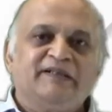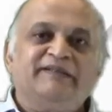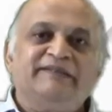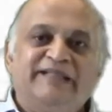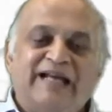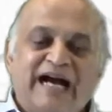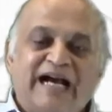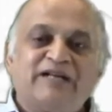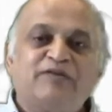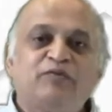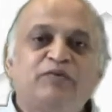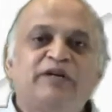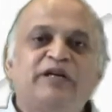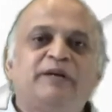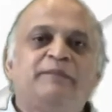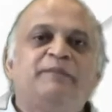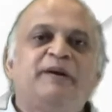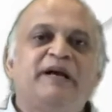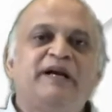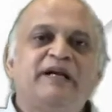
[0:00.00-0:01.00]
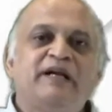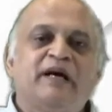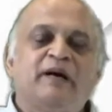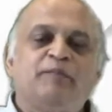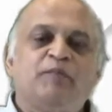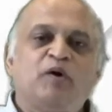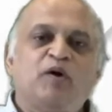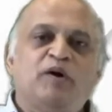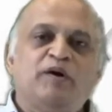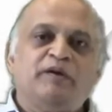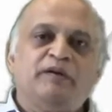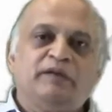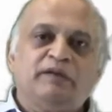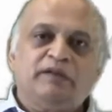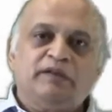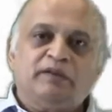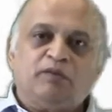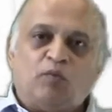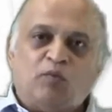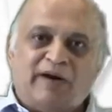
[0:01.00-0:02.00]
That would depend upon,
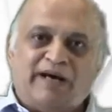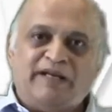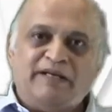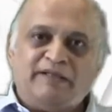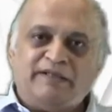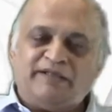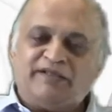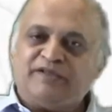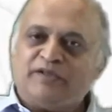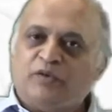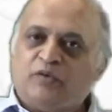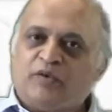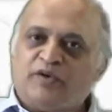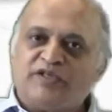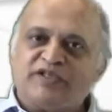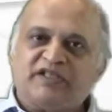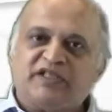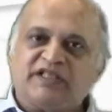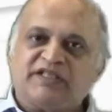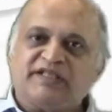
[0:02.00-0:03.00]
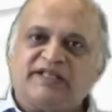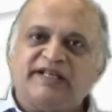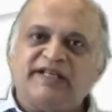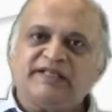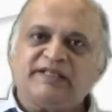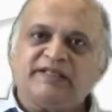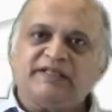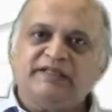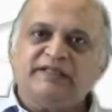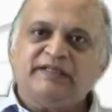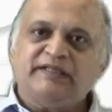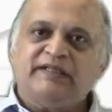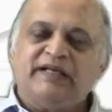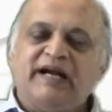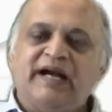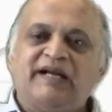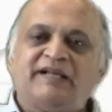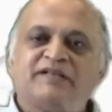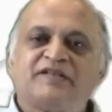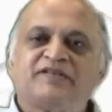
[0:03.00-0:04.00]
one is the original stage
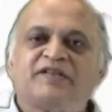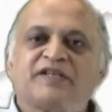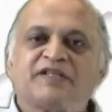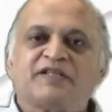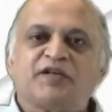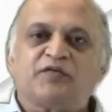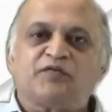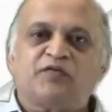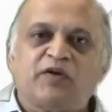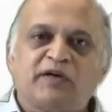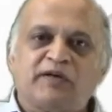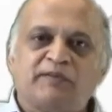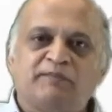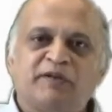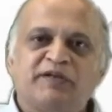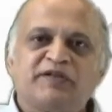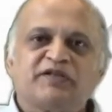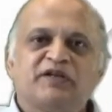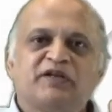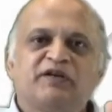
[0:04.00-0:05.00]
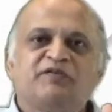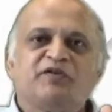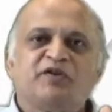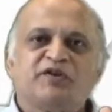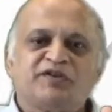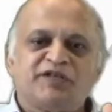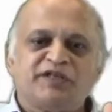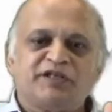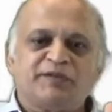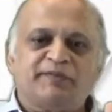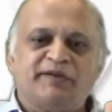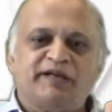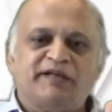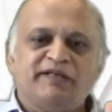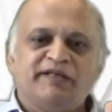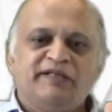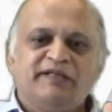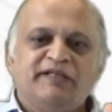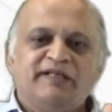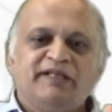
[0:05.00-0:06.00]
and the successful completion of your treatment.
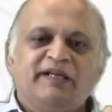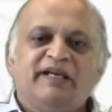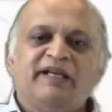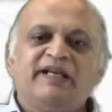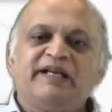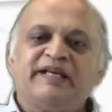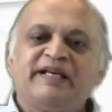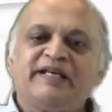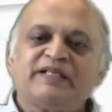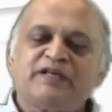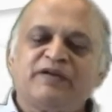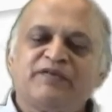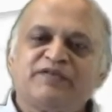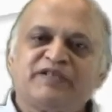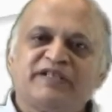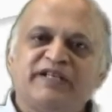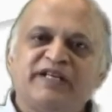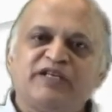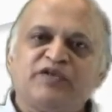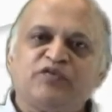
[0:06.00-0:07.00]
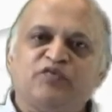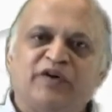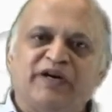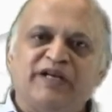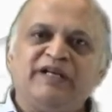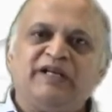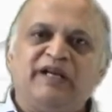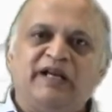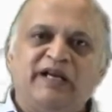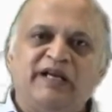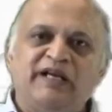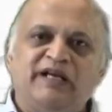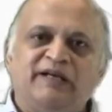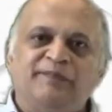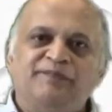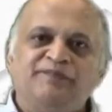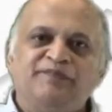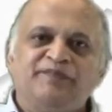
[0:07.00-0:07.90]
In case of stage 1A,